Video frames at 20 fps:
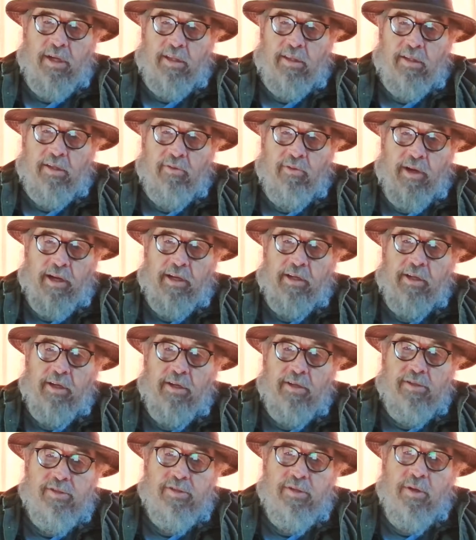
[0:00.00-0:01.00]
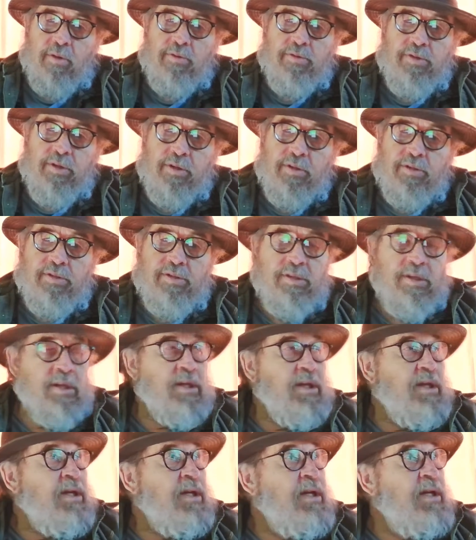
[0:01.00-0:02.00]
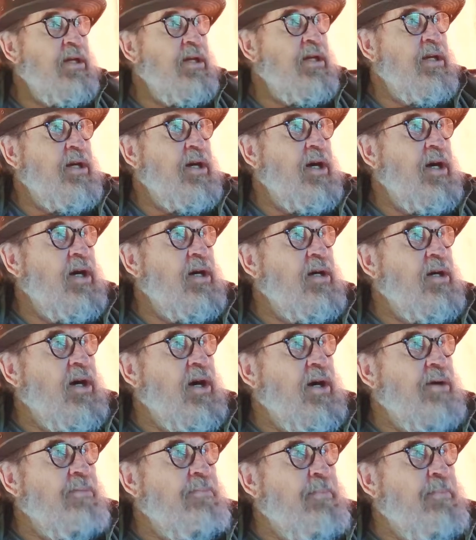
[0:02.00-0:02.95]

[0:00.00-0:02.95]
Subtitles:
and the regular soldiers are